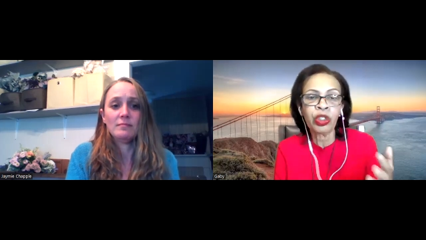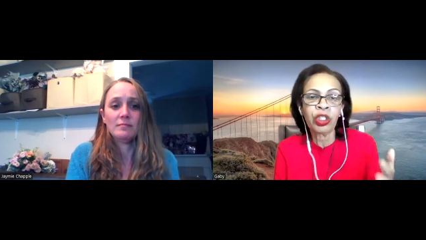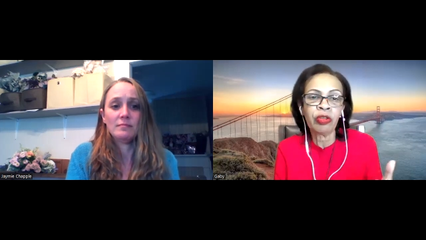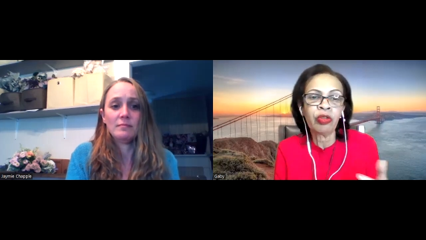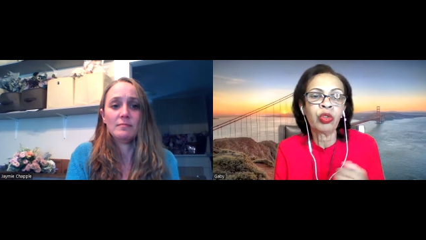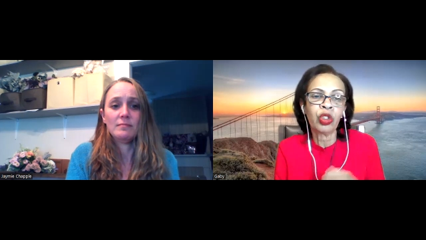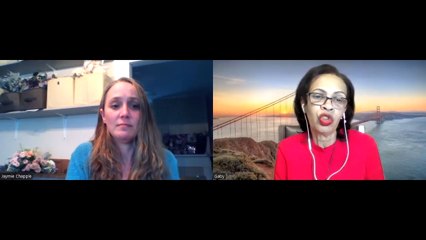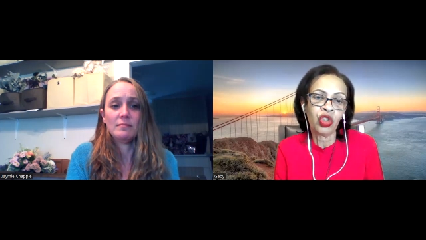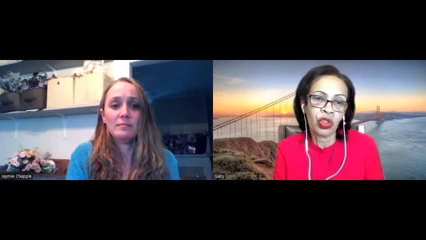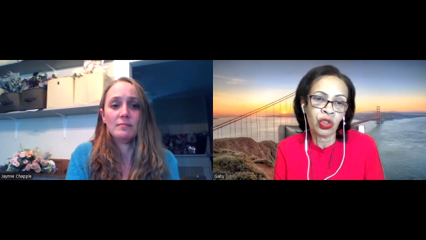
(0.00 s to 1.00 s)
Speaker 1: would you give to
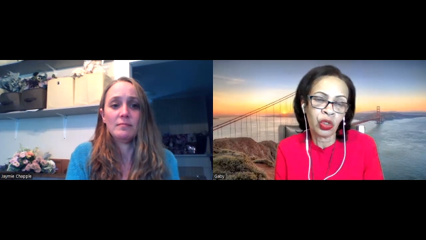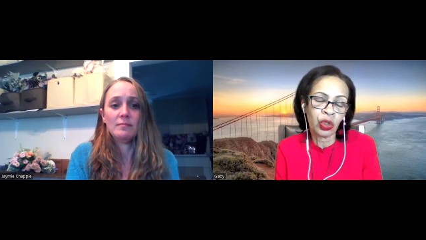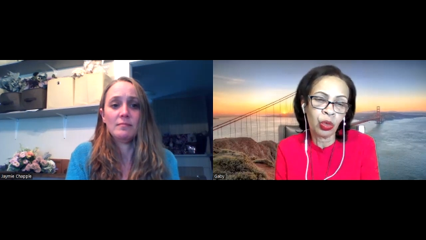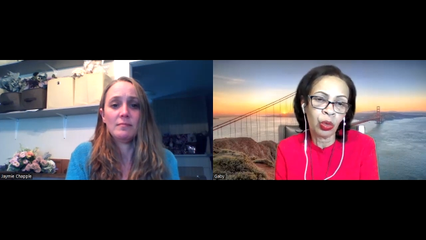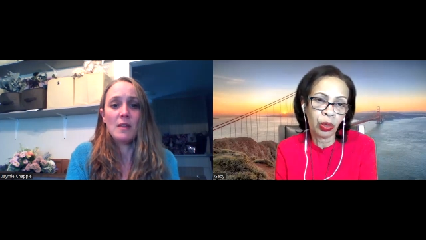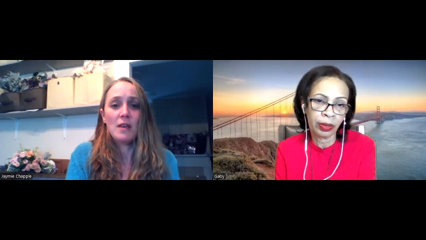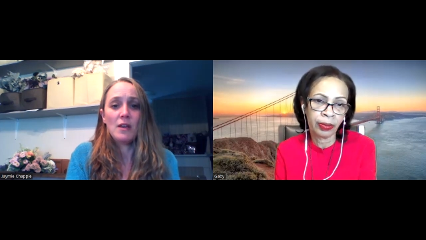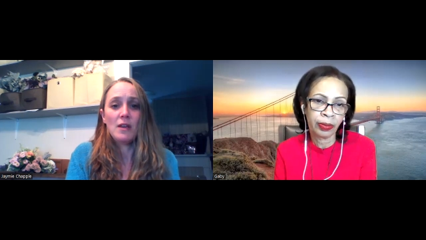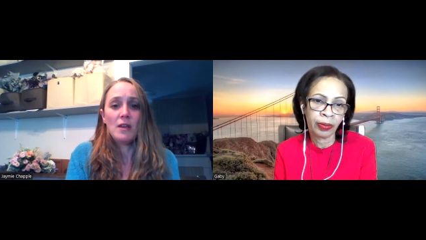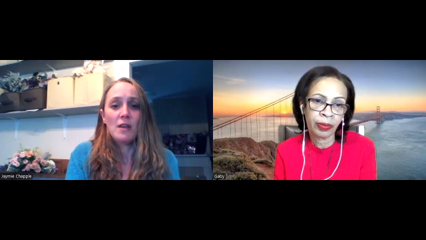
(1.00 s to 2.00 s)
teachers in school?
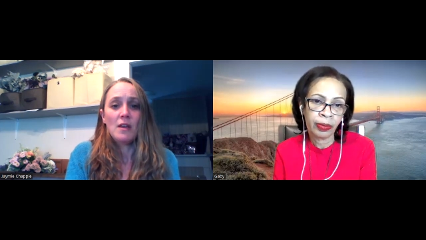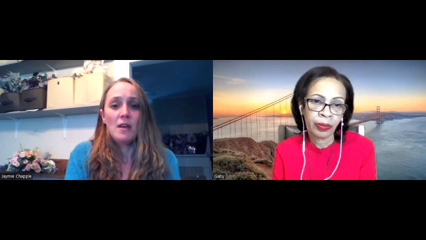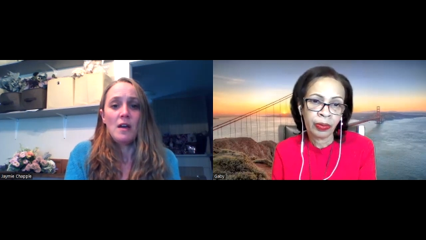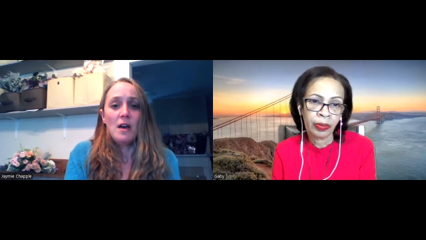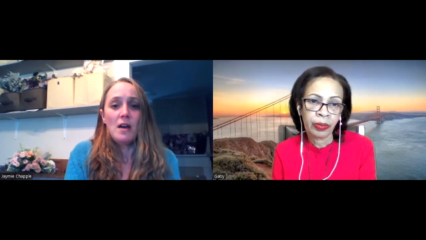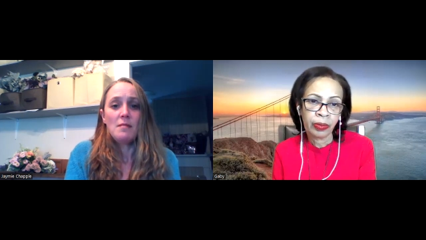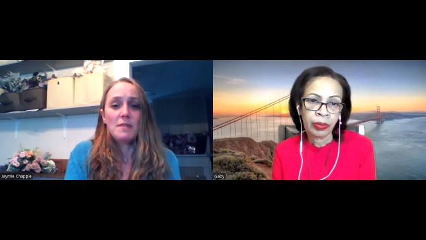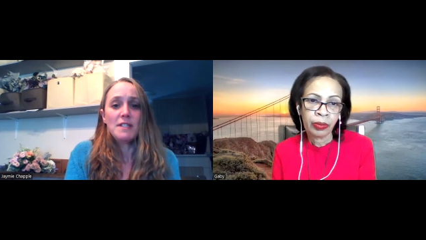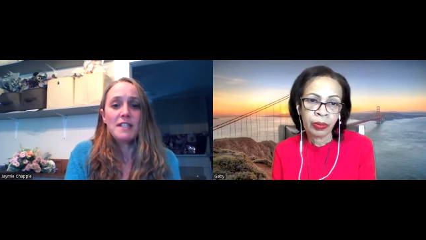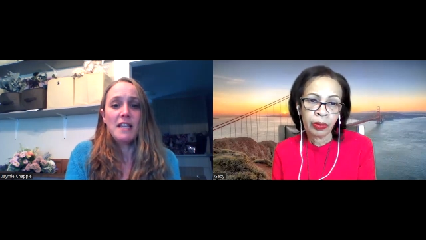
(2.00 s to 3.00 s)

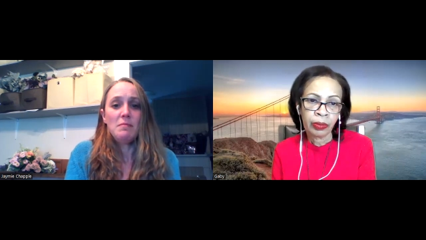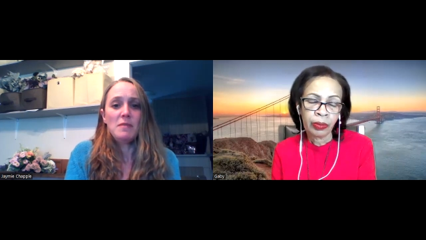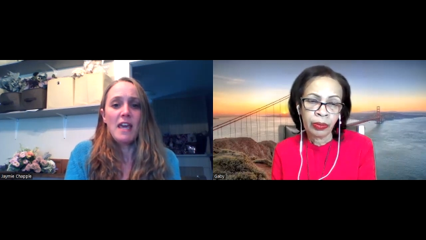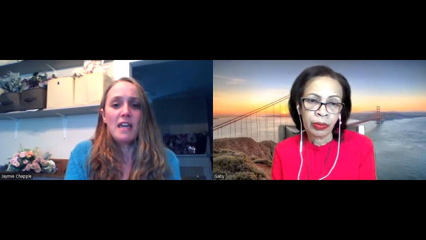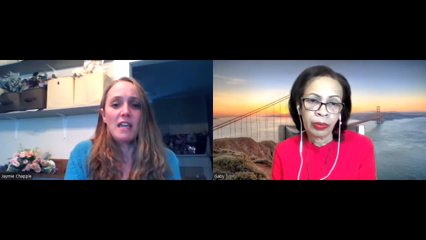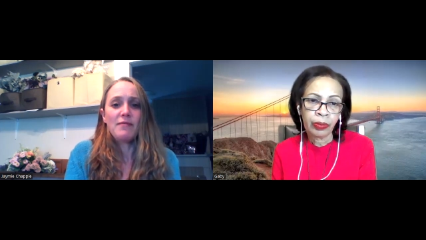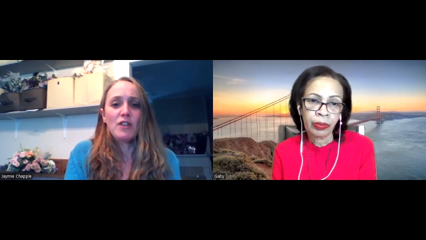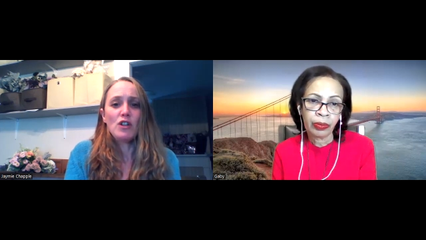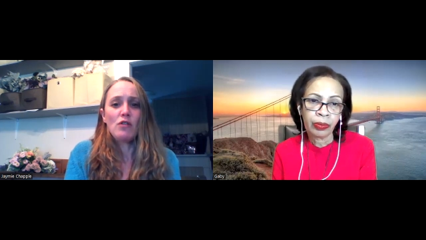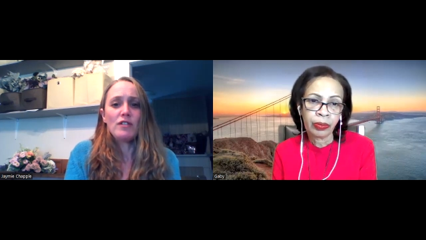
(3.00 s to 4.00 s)
Speaker 2: Um, same thing. If
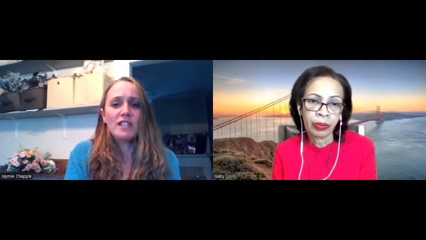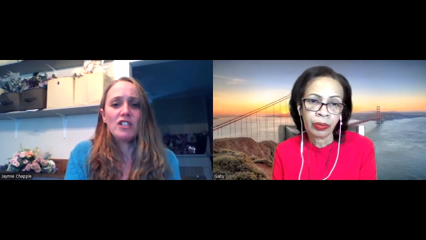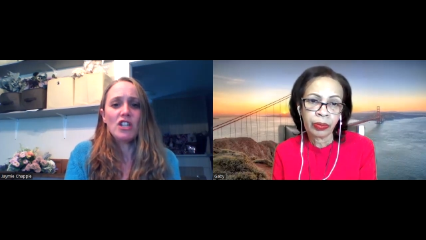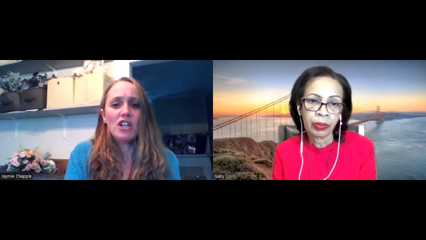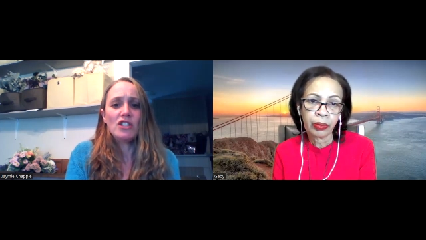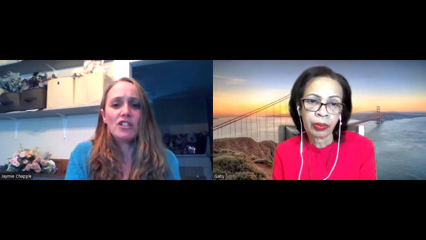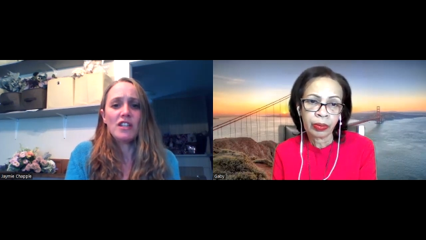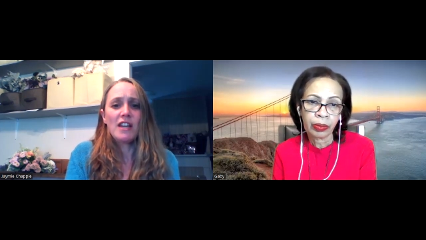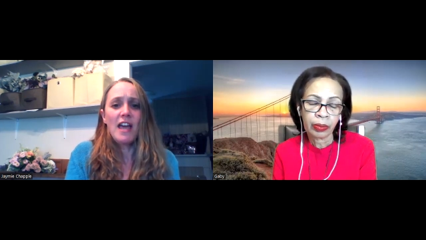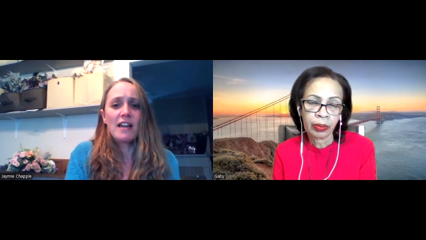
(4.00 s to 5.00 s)
they're noticing
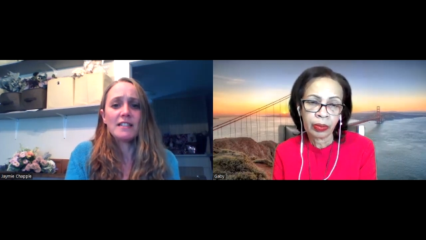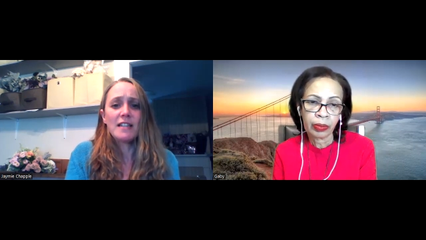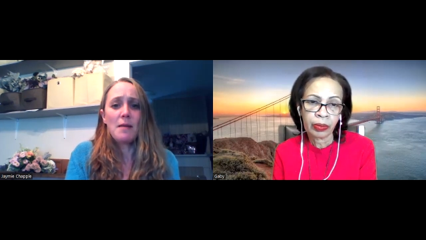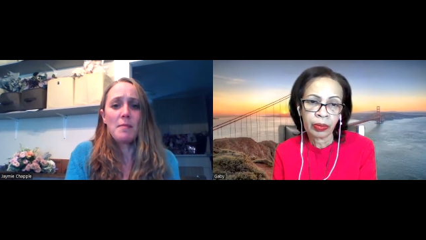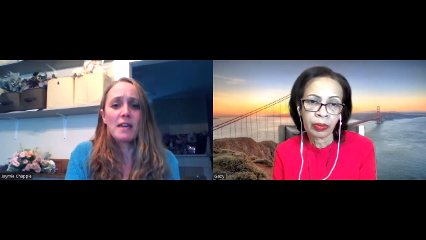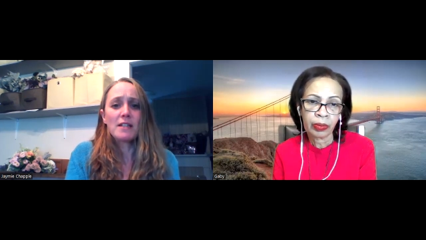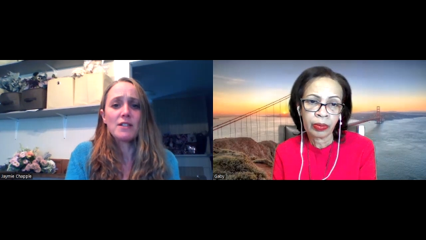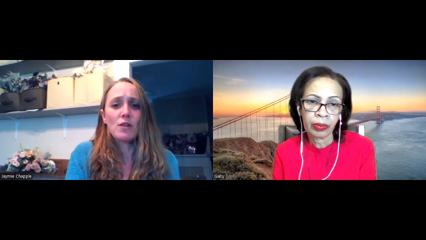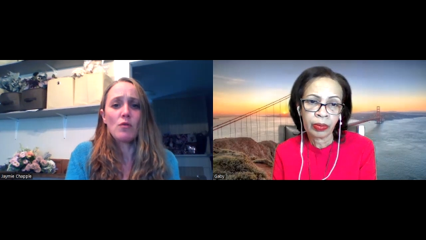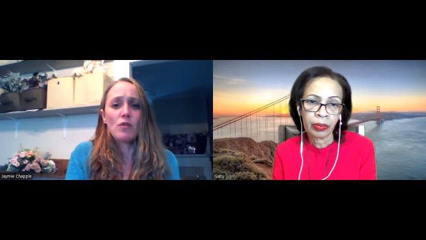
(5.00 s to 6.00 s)
changes in
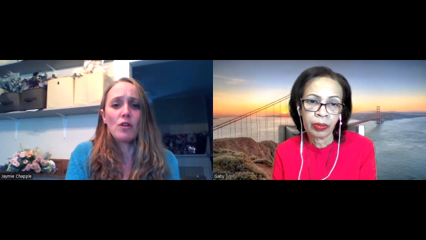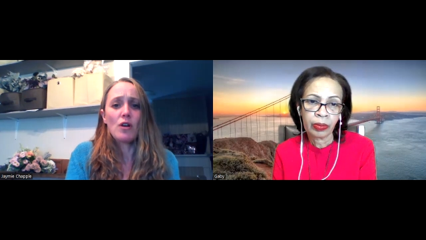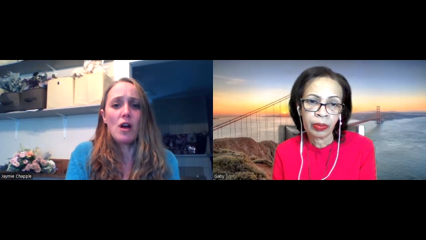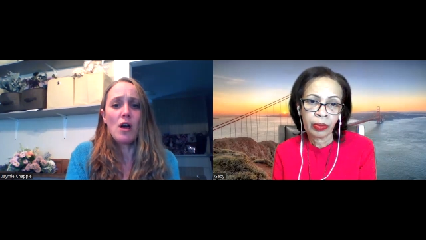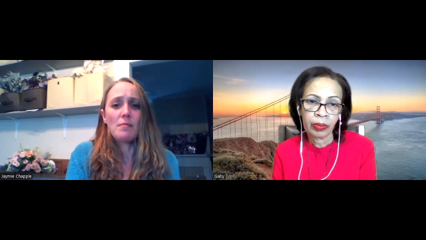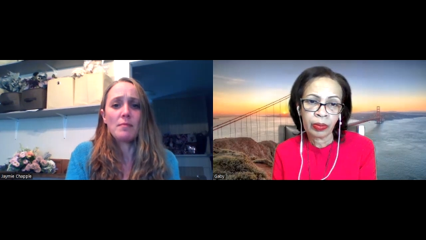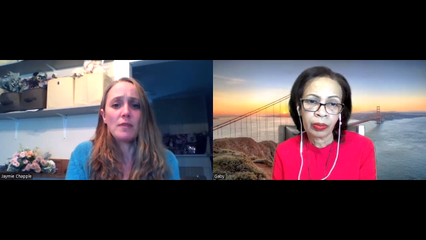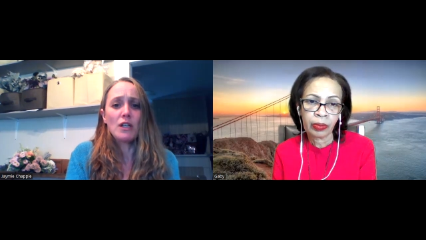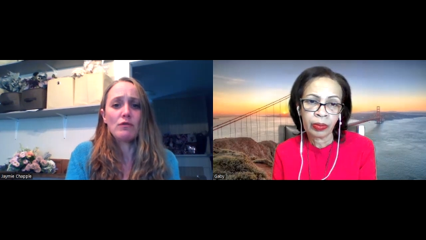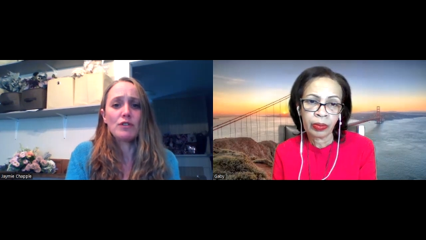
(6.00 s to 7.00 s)
academics or, um,
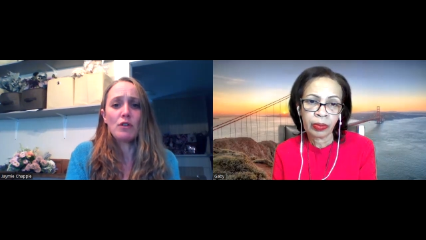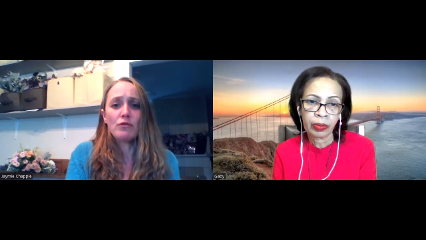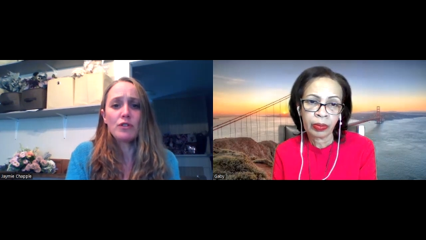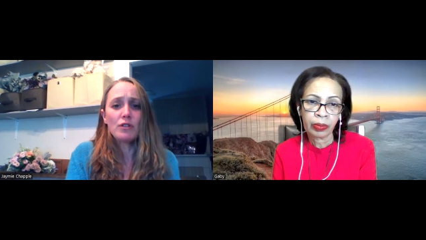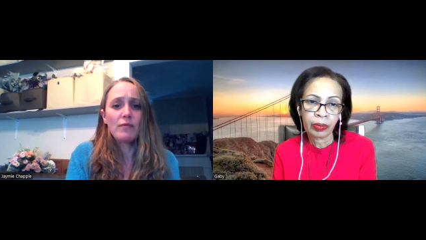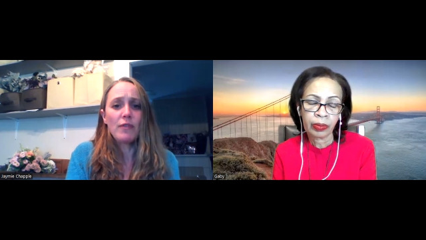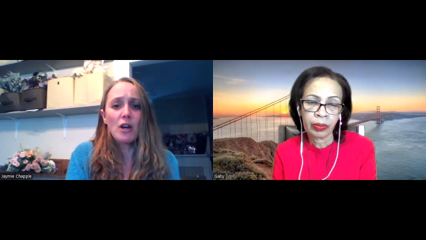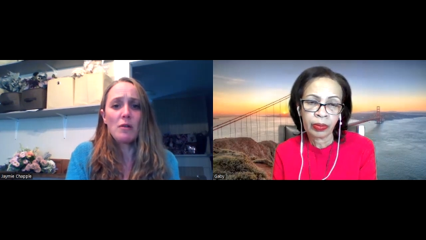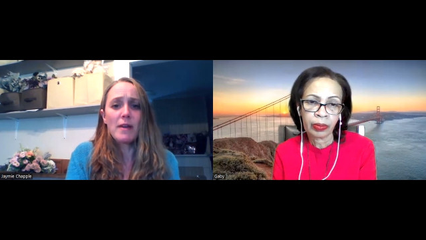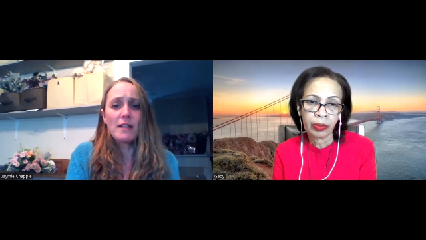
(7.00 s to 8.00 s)
you know, social
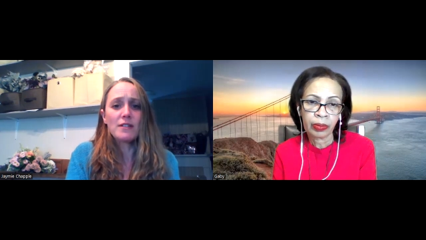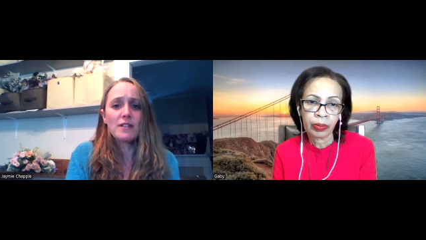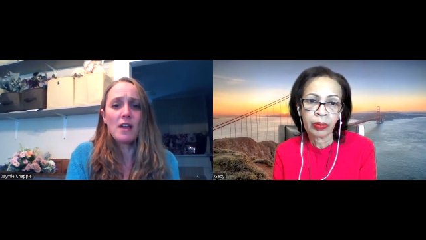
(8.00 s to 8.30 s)
environments,